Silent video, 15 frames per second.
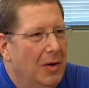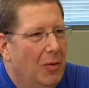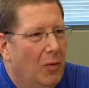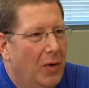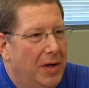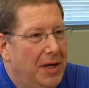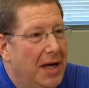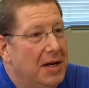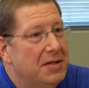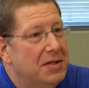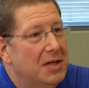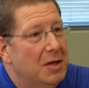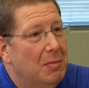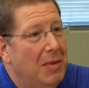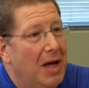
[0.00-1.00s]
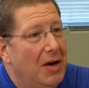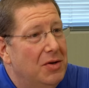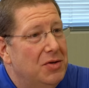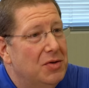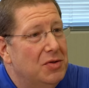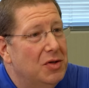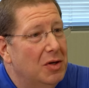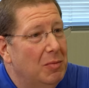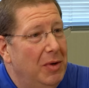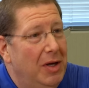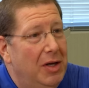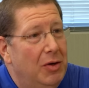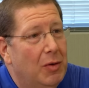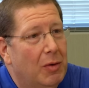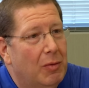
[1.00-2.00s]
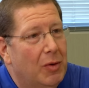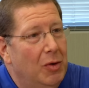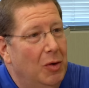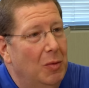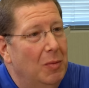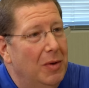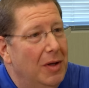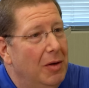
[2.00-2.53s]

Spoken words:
One data center manager took me into a room.